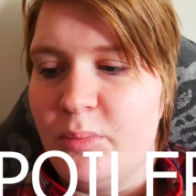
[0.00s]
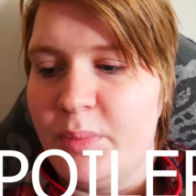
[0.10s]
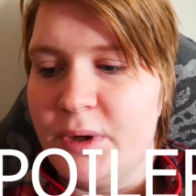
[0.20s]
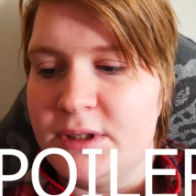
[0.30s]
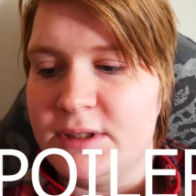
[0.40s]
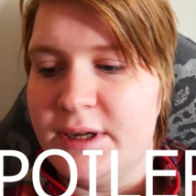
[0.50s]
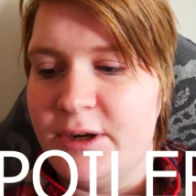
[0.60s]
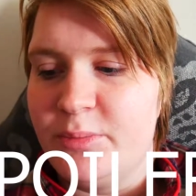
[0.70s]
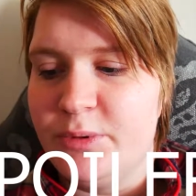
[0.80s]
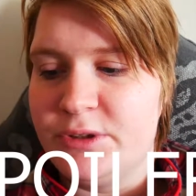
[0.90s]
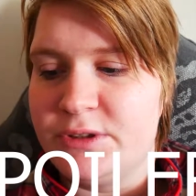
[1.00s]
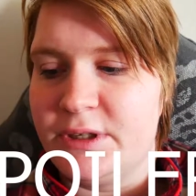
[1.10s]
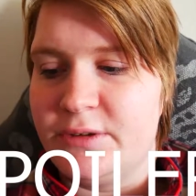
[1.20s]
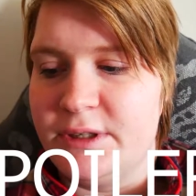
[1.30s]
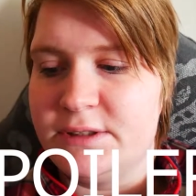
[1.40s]
But the entire book
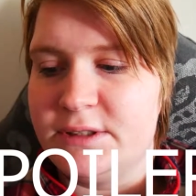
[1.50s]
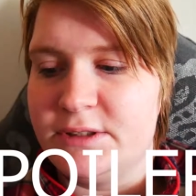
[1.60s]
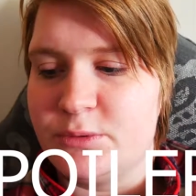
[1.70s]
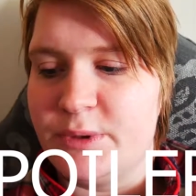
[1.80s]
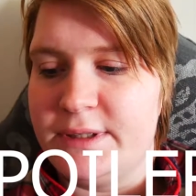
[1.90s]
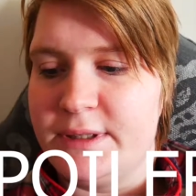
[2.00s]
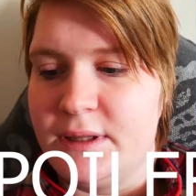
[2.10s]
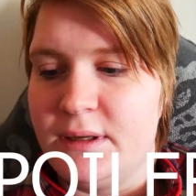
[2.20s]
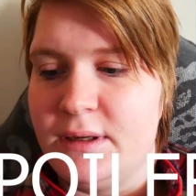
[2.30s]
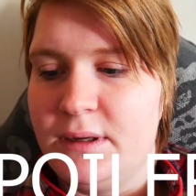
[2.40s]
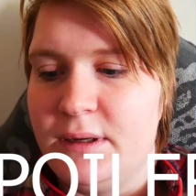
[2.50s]
series is written